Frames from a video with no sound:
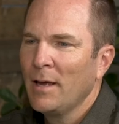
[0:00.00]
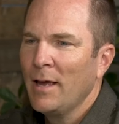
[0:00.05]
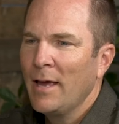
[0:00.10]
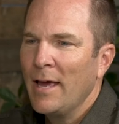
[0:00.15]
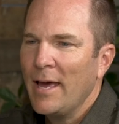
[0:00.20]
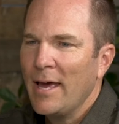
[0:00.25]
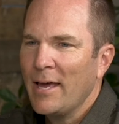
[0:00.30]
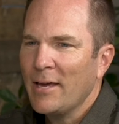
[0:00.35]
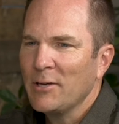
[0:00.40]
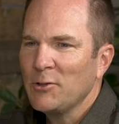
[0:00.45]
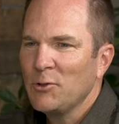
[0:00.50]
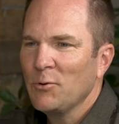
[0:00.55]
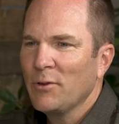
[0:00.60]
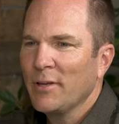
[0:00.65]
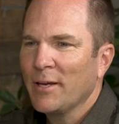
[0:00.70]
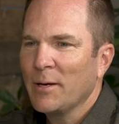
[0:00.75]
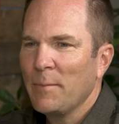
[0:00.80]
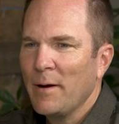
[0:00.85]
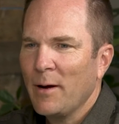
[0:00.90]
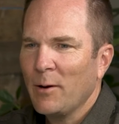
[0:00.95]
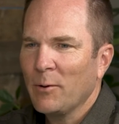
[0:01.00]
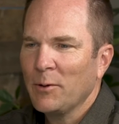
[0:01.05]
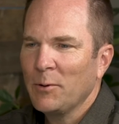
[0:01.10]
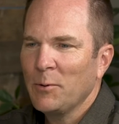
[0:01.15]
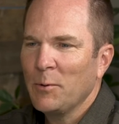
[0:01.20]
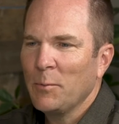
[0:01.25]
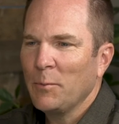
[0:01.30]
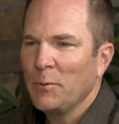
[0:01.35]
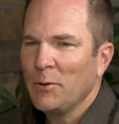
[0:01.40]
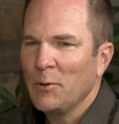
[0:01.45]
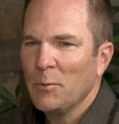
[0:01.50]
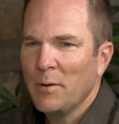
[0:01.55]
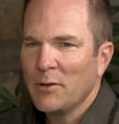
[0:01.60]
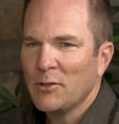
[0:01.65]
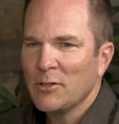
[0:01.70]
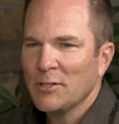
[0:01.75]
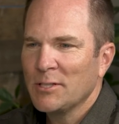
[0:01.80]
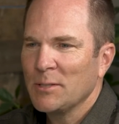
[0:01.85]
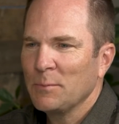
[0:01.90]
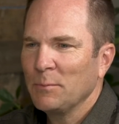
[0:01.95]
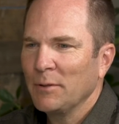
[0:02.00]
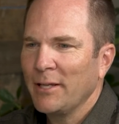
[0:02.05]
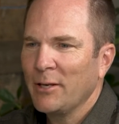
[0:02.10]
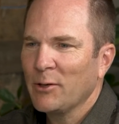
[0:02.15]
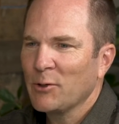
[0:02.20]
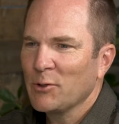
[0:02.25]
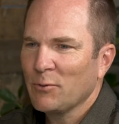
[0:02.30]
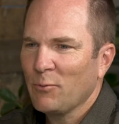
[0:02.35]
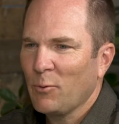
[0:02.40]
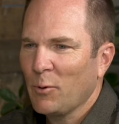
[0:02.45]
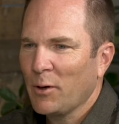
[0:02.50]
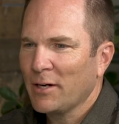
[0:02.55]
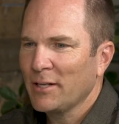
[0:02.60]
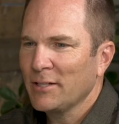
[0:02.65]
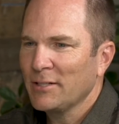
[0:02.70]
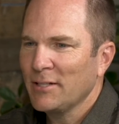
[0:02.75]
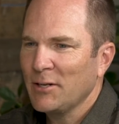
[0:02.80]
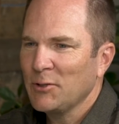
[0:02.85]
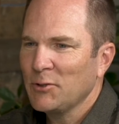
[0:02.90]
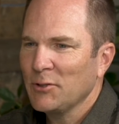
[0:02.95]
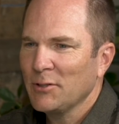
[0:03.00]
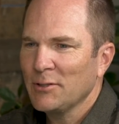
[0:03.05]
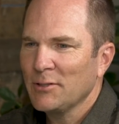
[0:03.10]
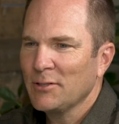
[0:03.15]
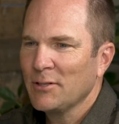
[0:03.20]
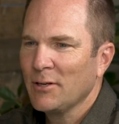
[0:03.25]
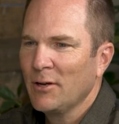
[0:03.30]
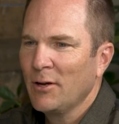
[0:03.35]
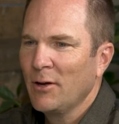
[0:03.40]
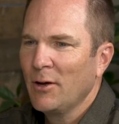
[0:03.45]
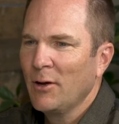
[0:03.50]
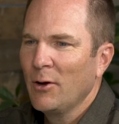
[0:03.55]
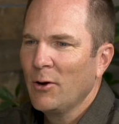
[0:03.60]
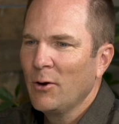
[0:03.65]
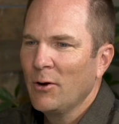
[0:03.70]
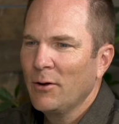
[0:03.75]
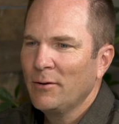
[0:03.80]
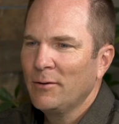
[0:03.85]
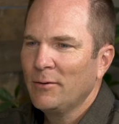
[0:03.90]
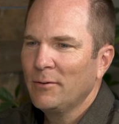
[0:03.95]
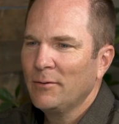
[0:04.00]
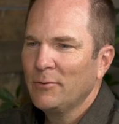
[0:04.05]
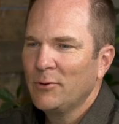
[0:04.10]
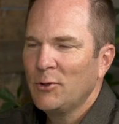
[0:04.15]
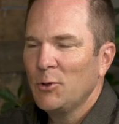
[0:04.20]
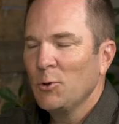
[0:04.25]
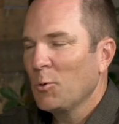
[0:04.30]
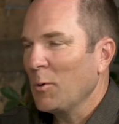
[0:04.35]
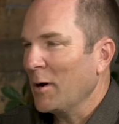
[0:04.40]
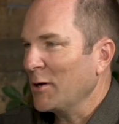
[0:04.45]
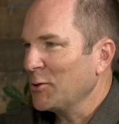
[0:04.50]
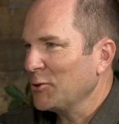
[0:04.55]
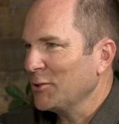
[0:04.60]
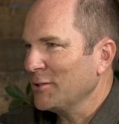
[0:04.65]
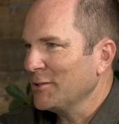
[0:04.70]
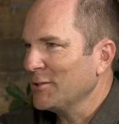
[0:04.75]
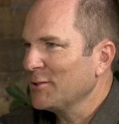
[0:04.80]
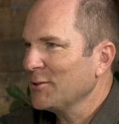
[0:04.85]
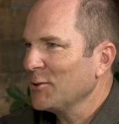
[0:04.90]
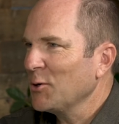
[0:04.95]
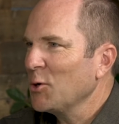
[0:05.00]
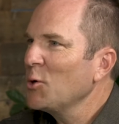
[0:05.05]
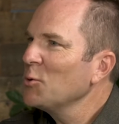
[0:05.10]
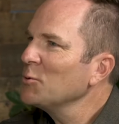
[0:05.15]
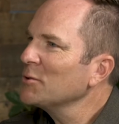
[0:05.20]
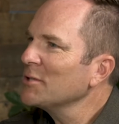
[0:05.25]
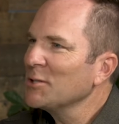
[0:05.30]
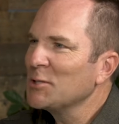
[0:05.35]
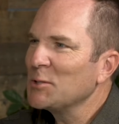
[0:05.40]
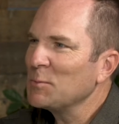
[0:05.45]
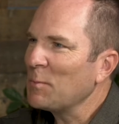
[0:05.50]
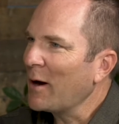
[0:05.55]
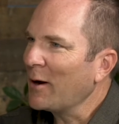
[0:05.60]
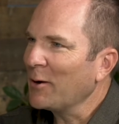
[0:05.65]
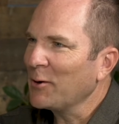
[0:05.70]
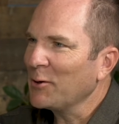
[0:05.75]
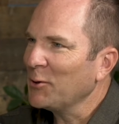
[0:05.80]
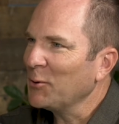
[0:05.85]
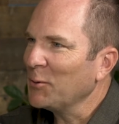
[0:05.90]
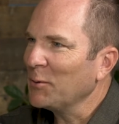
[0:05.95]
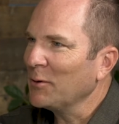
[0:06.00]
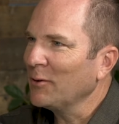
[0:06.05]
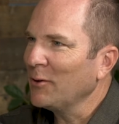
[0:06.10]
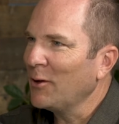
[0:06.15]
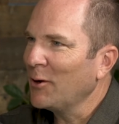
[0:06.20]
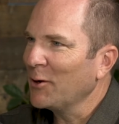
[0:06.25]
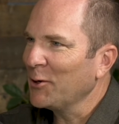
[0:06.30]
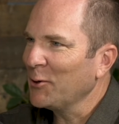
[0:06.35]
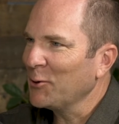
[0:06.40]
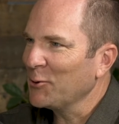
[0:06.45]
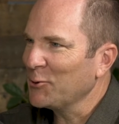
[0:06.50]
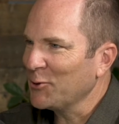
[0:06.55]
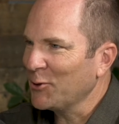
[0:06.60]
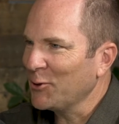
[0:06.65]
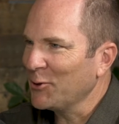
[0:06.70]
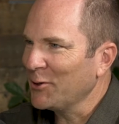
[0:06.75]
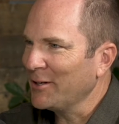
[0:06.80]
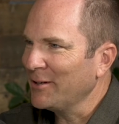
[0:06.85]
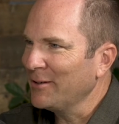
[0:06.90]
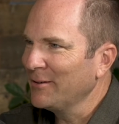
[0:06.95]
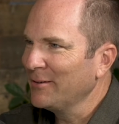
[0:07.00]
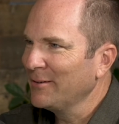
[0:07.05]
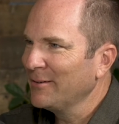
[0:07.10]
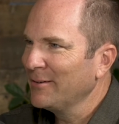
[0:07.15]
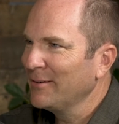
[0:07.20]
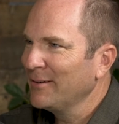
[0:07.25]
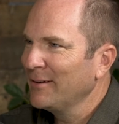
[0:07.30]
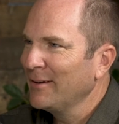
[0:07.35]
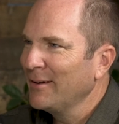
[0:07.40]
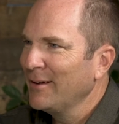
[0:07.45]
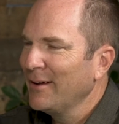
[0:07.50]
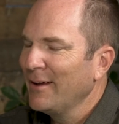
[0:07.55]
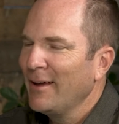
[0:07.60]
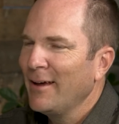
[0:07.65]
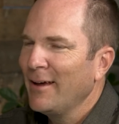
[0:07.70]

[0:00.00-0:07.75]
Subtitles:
As you think about, you mentioned some leaders of organizations. Two questions: who's inspired you along your journey, and